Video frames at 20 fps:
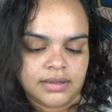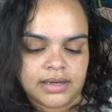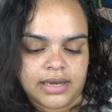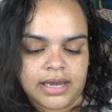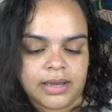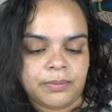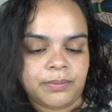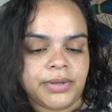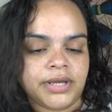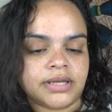
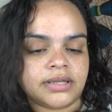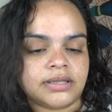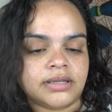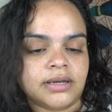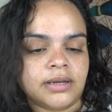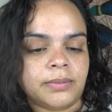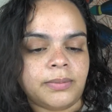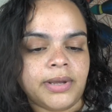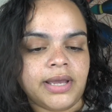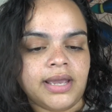I picked
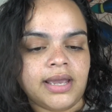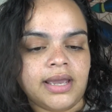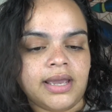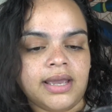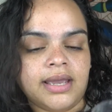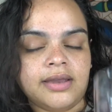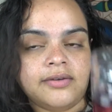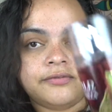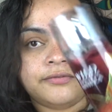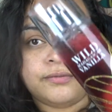up
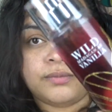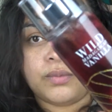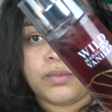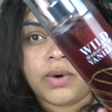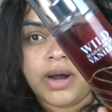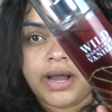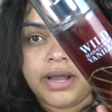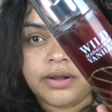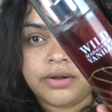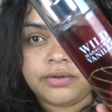a
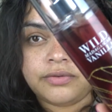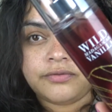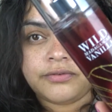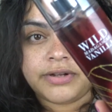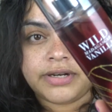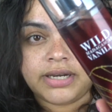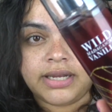Wild